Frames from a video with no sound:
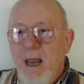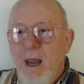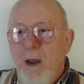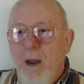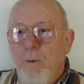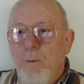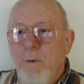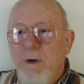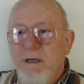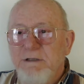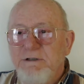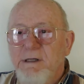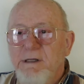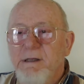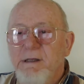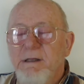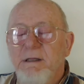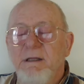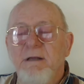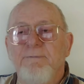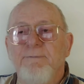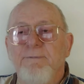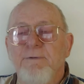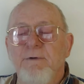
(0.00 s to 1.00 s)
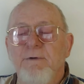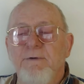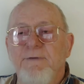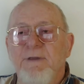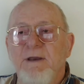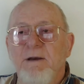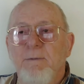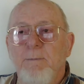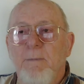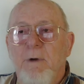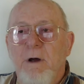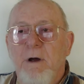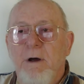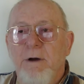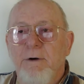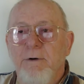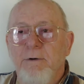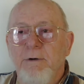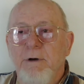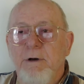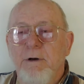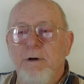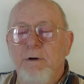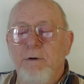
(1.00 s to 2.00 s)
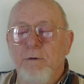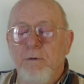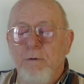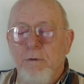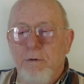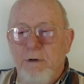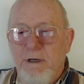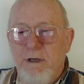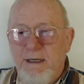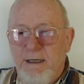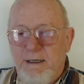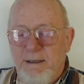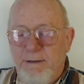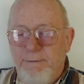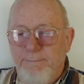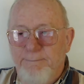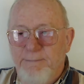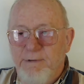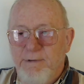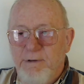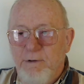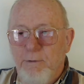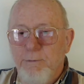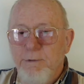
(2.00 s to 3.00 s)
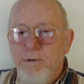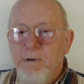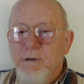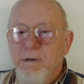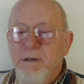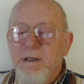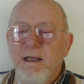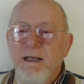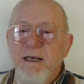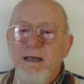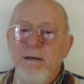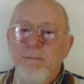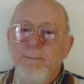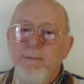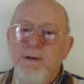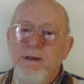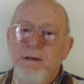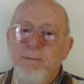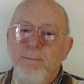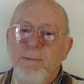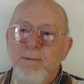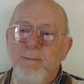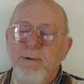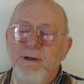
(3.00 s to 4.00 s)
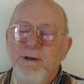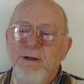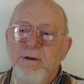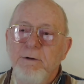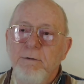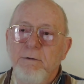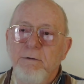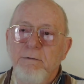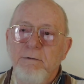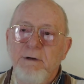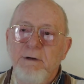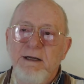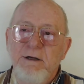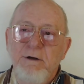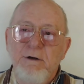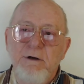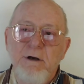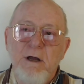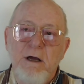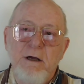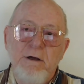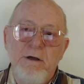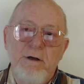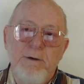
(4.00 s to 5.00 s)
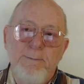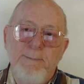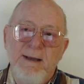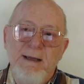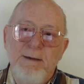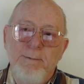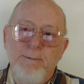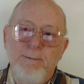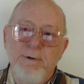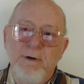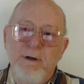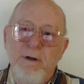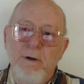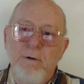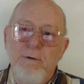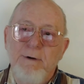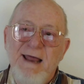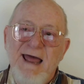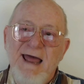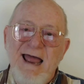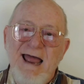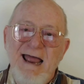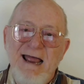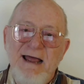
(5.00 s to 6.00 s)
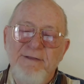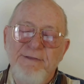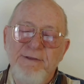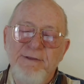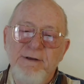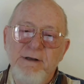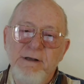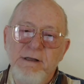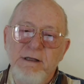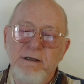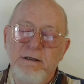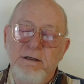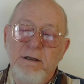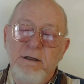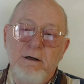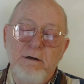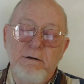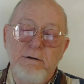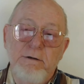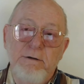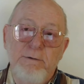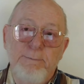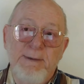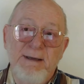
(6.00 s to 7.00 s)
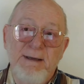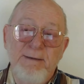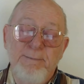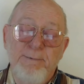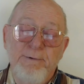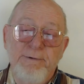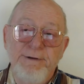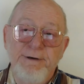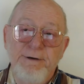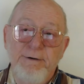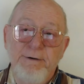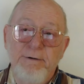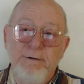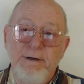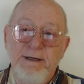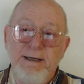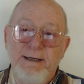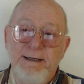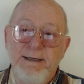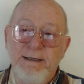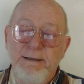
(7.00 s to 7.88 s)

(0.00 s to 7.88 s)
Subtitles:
which is different than modern Greek. So when you're studying Biblical Greek, you're not going to be able to go Athens and talk to the people in Greek.